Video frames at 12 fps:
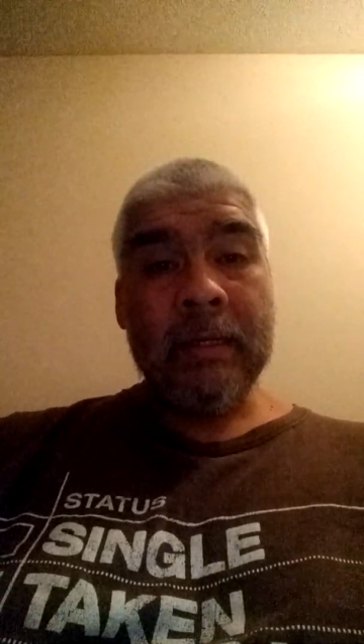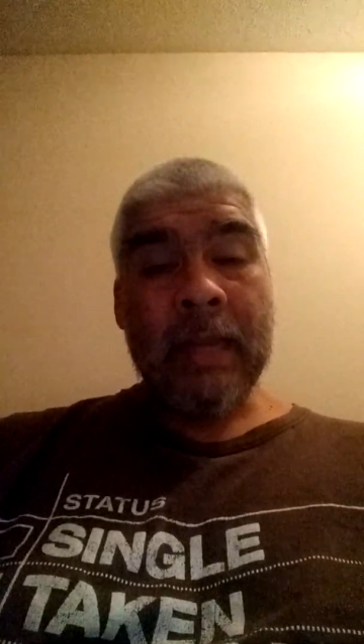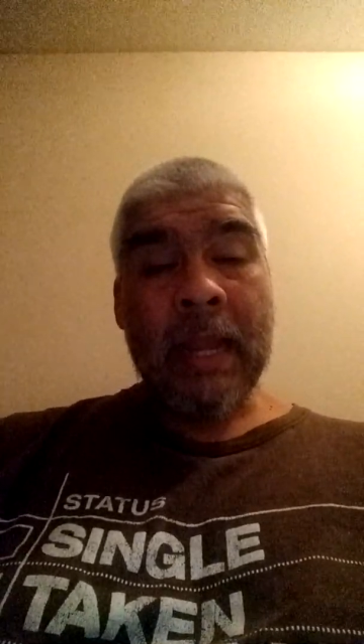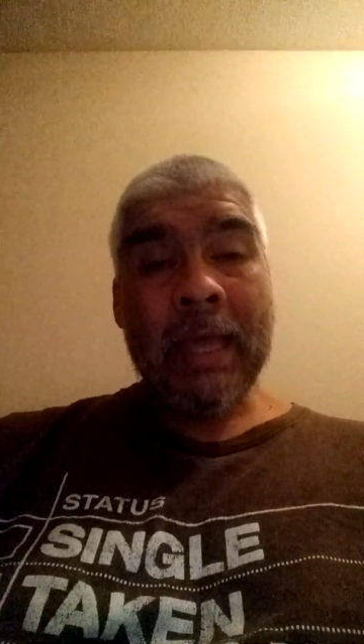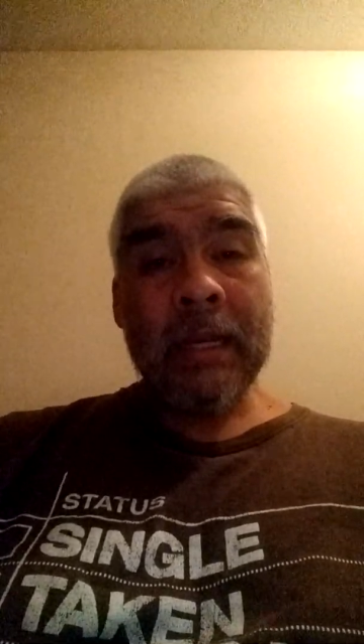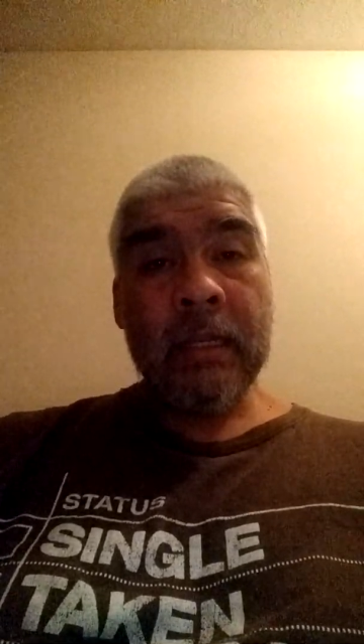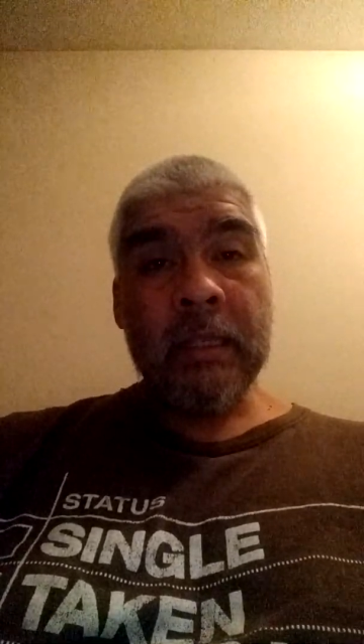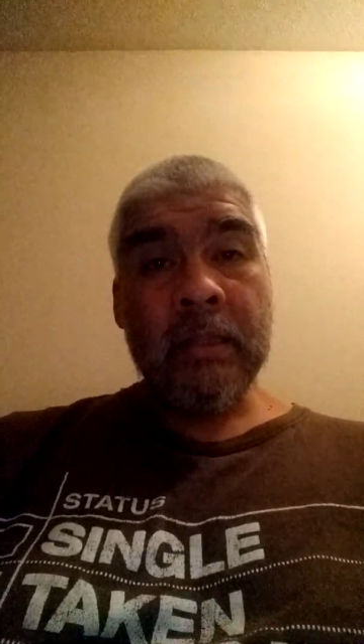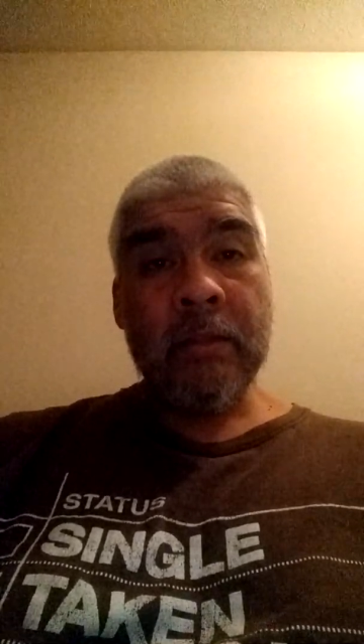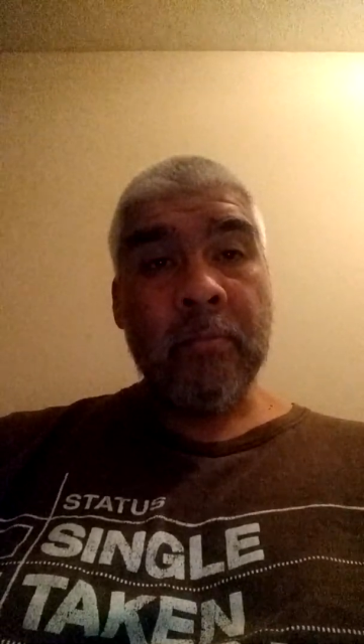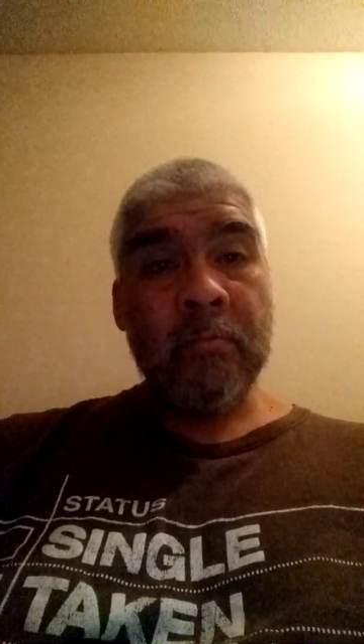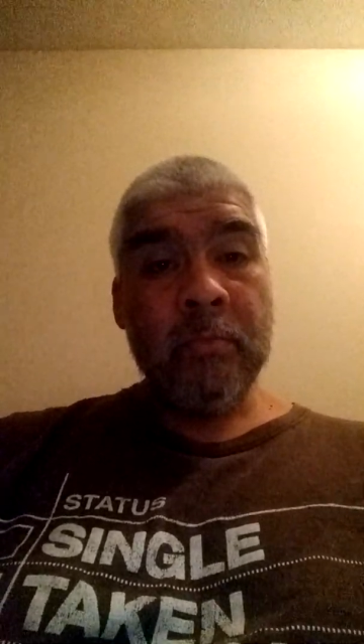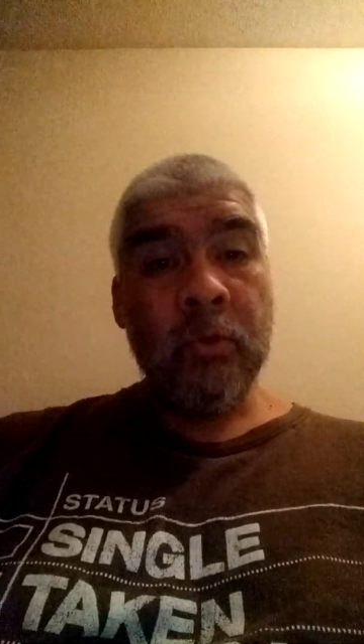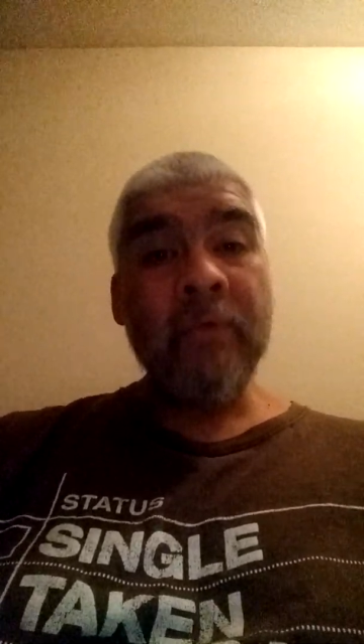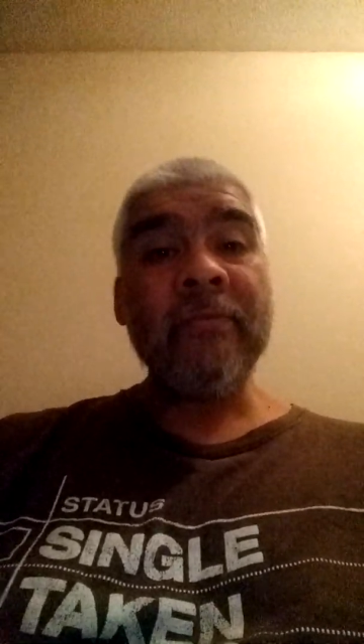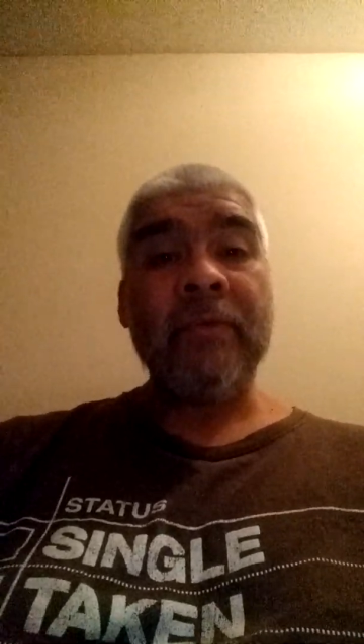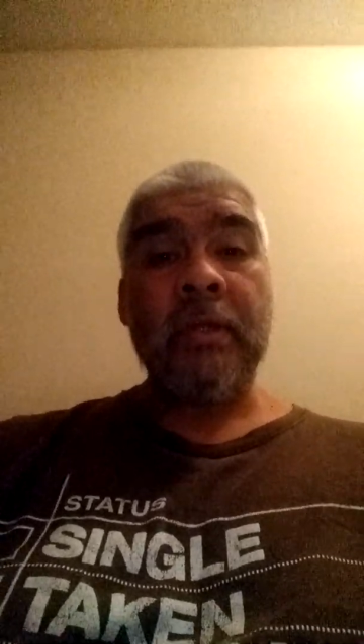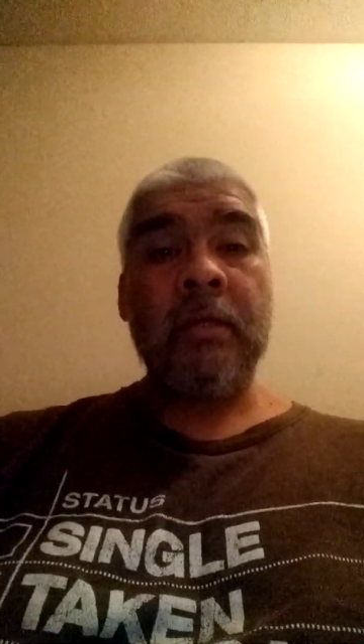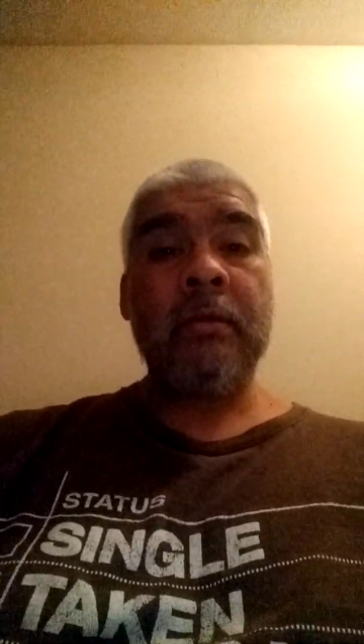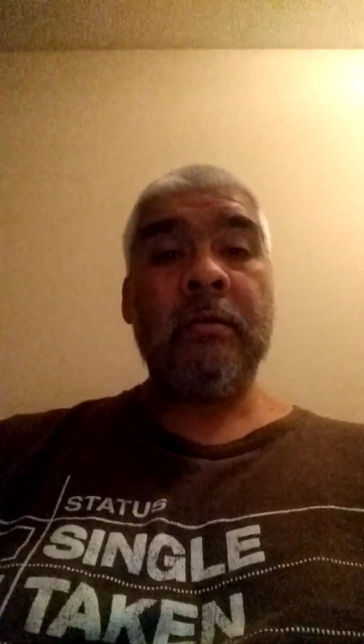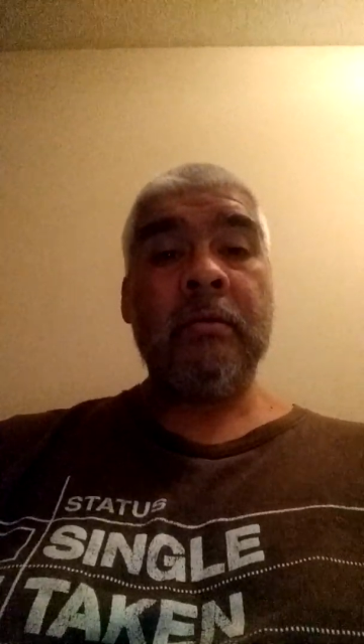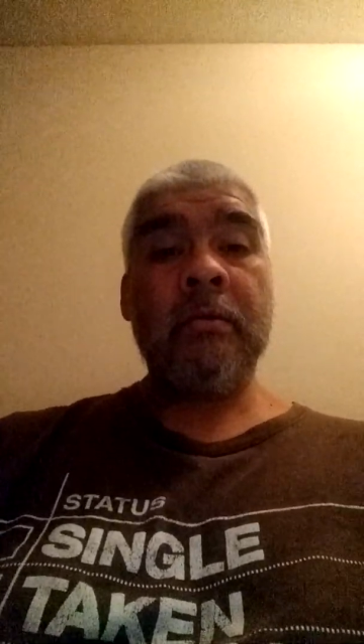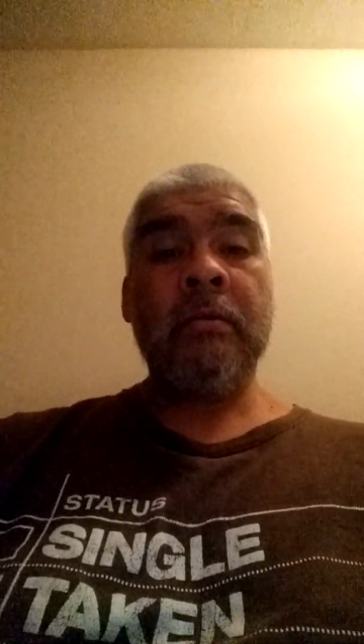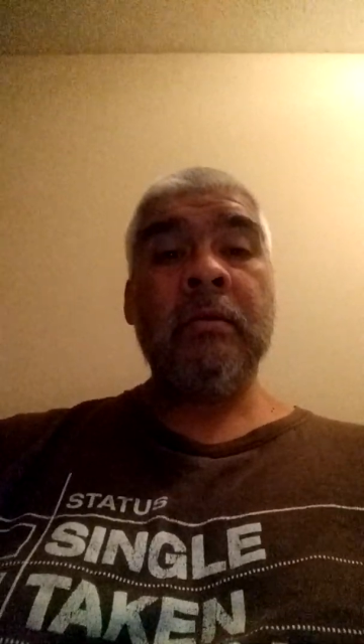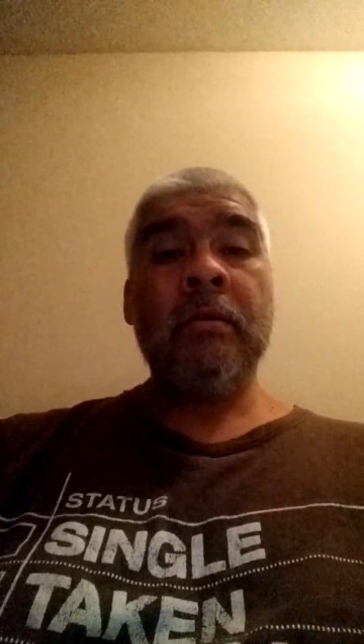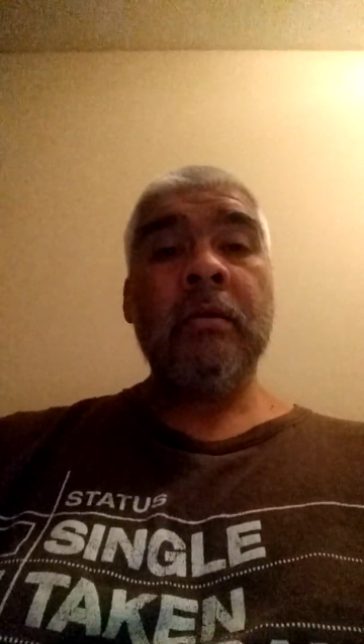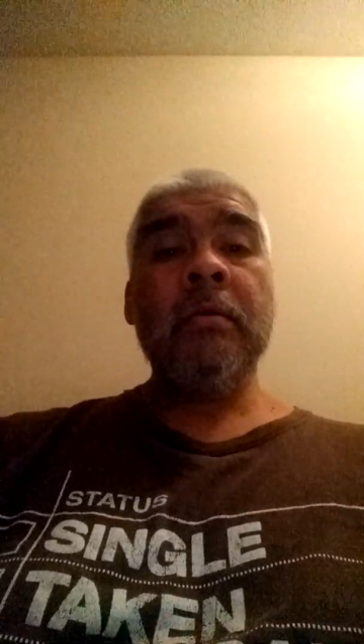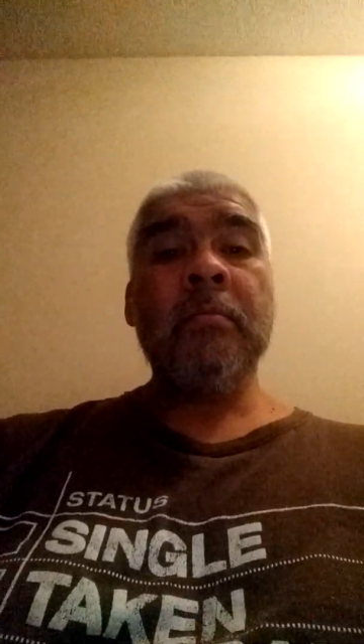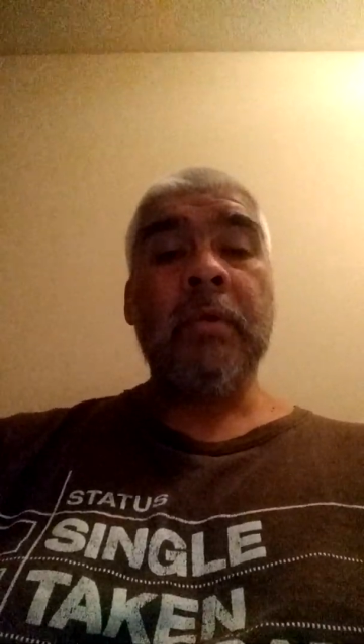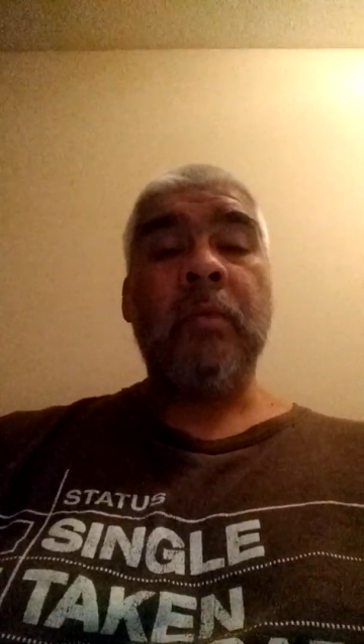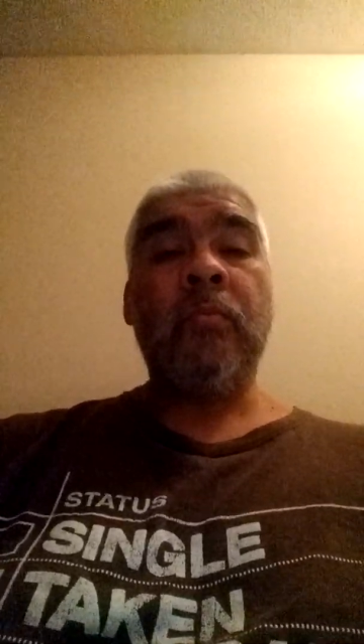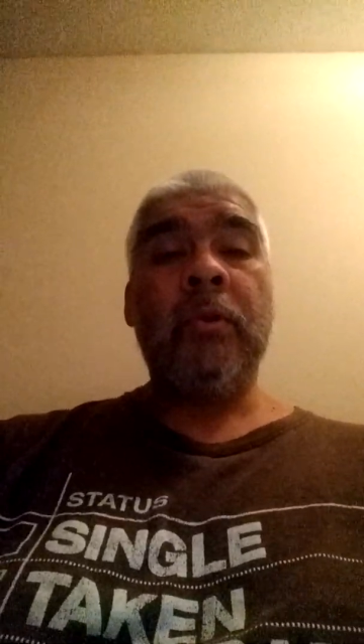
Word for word: not in the movie, but in